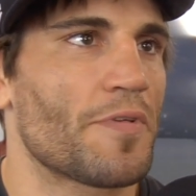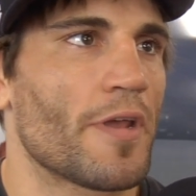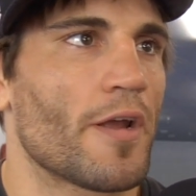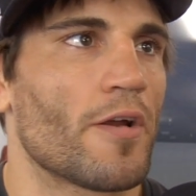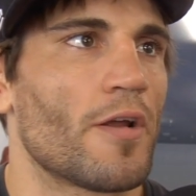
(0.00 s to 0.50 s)

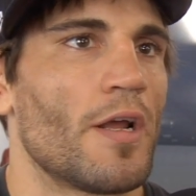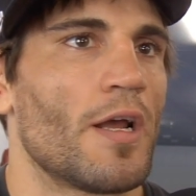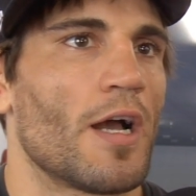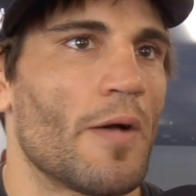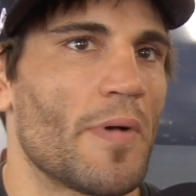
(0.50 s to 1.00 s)
Pierre,
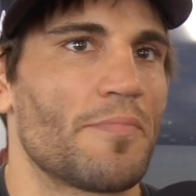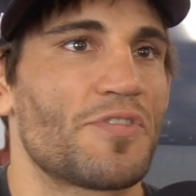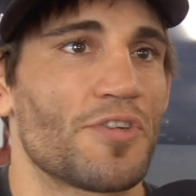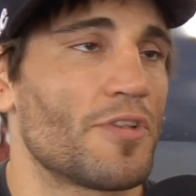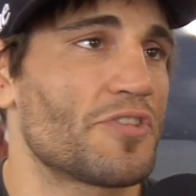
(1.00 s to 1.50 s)
I'm
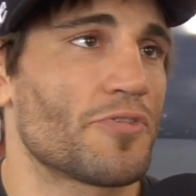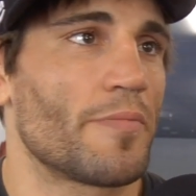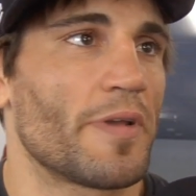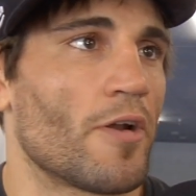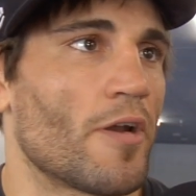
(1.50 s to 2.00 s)
sure there's going
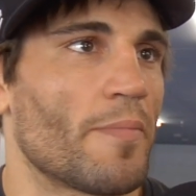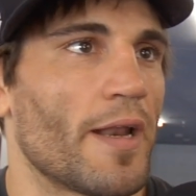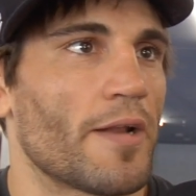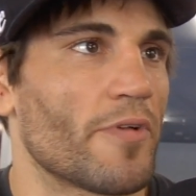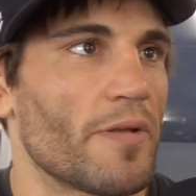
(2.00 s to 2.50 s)
to be an
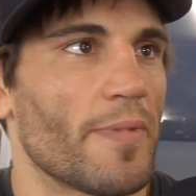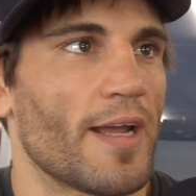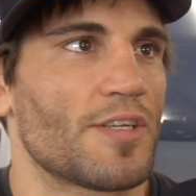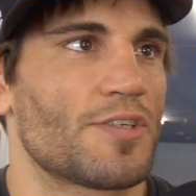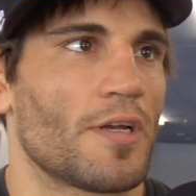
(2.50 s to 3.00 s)
automatic
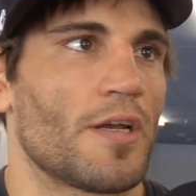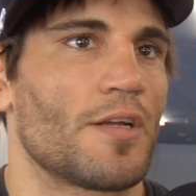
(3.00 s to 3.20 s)
rematch.